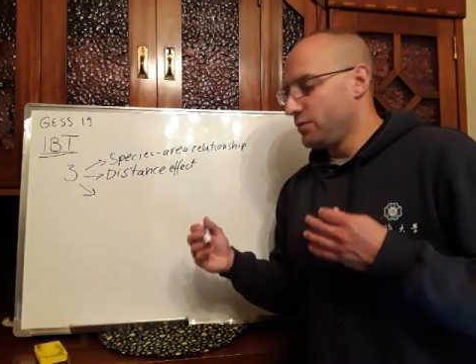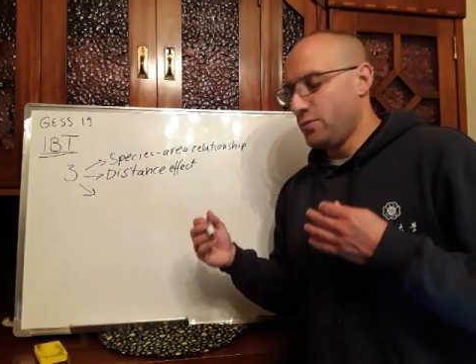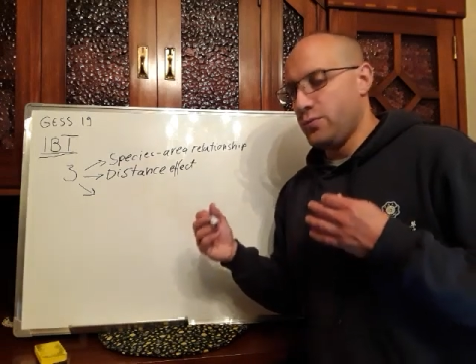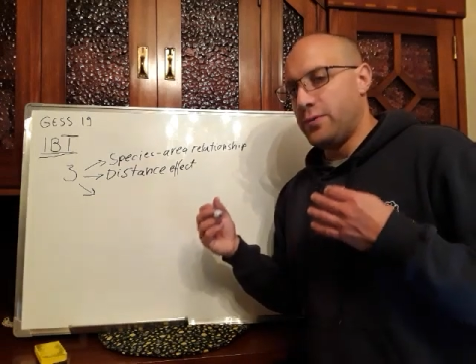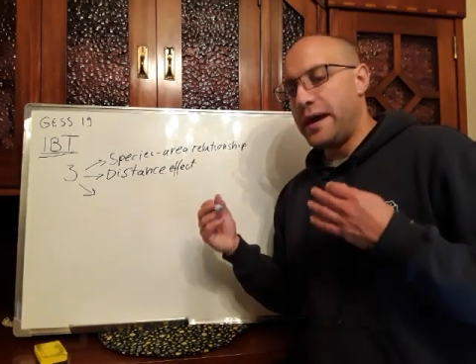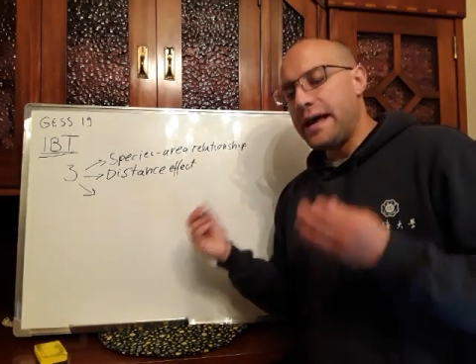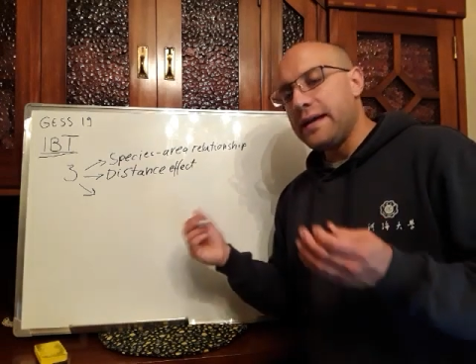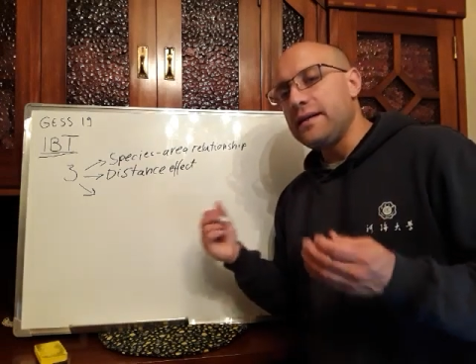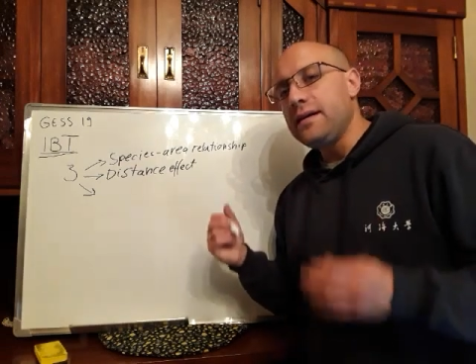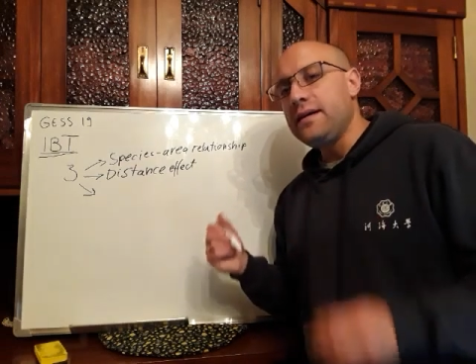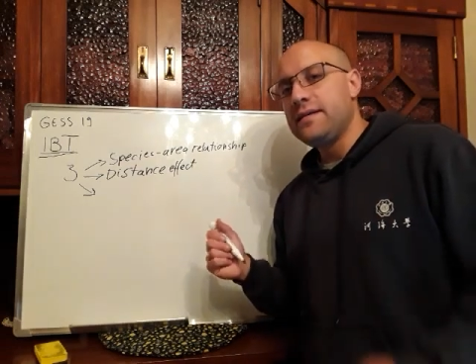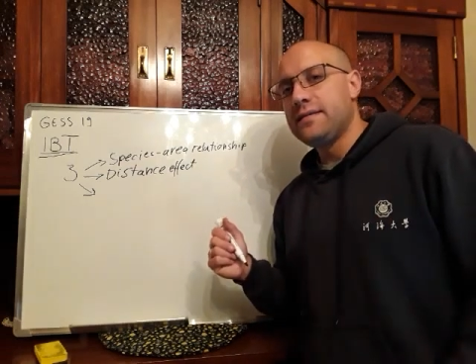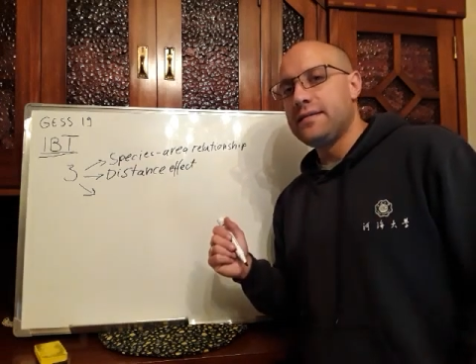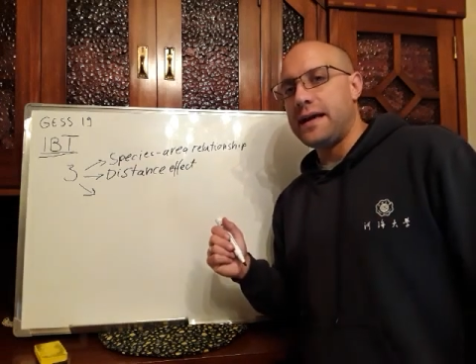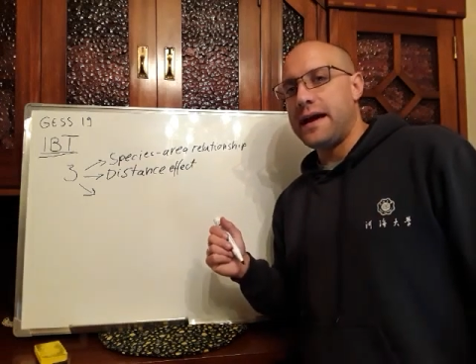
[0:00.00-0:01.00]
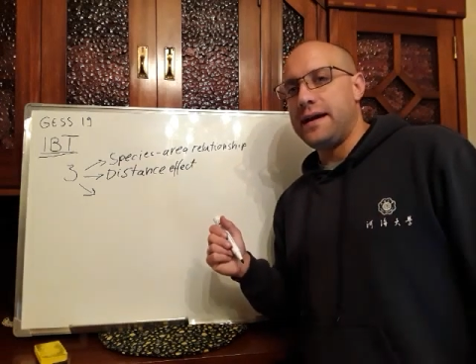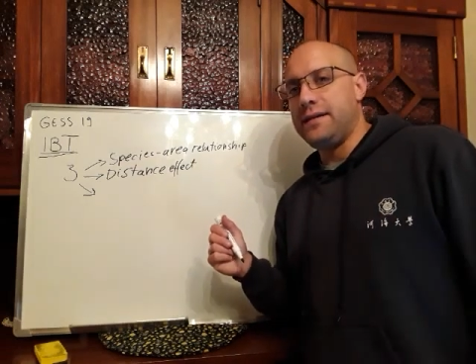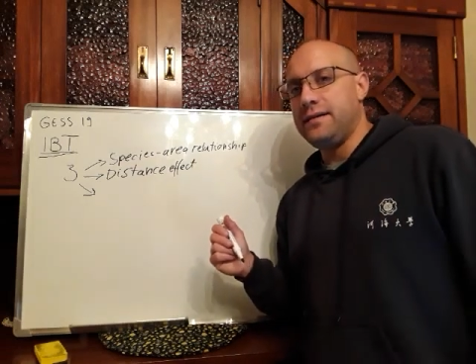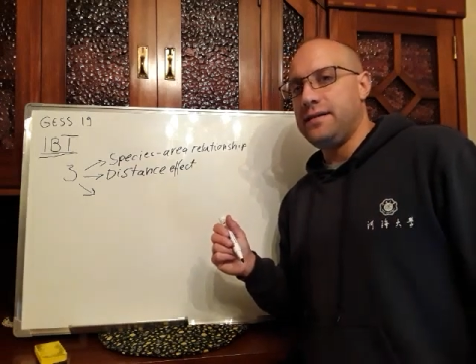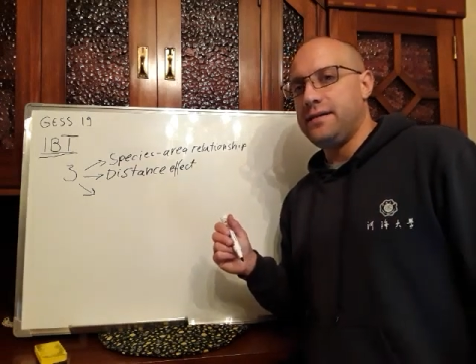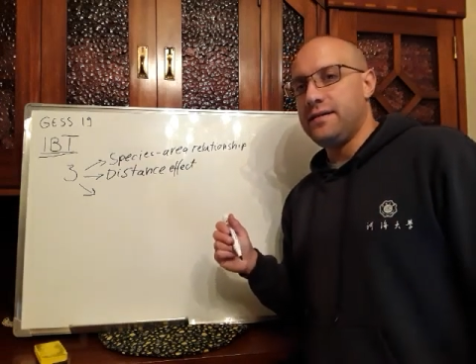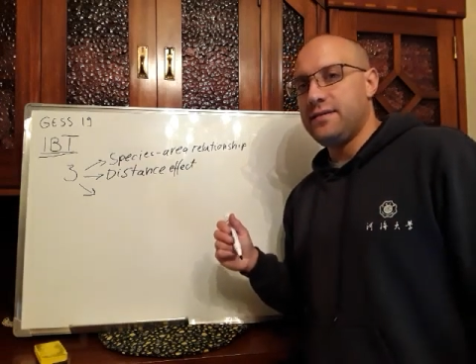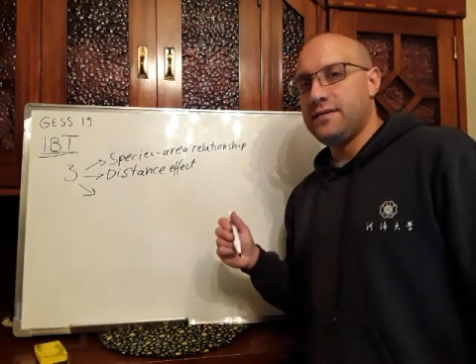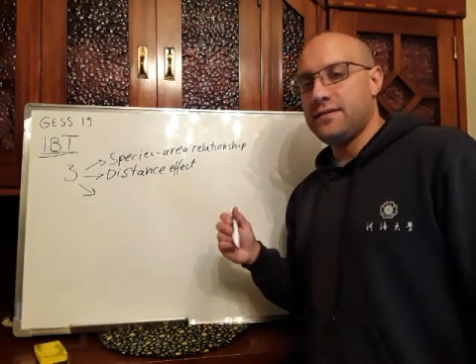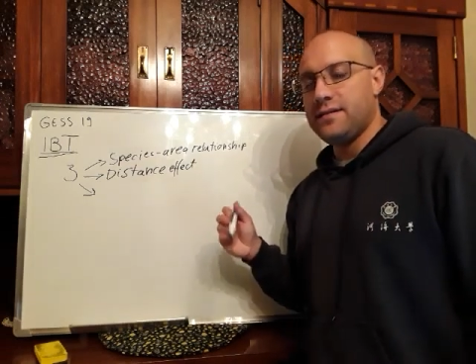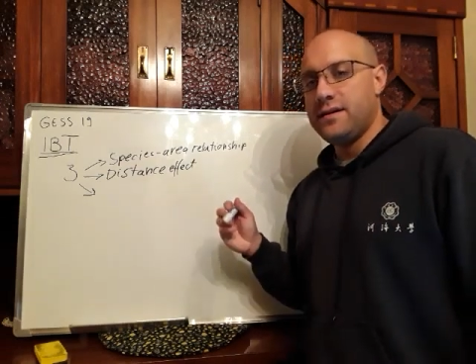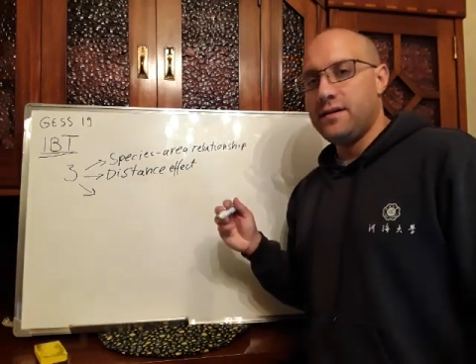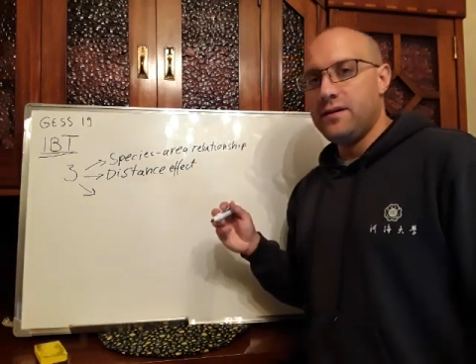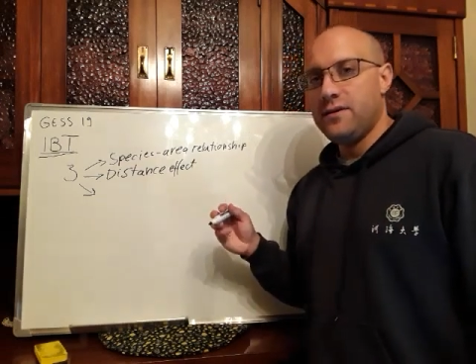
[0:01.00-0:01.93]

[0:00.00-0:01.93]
when scientists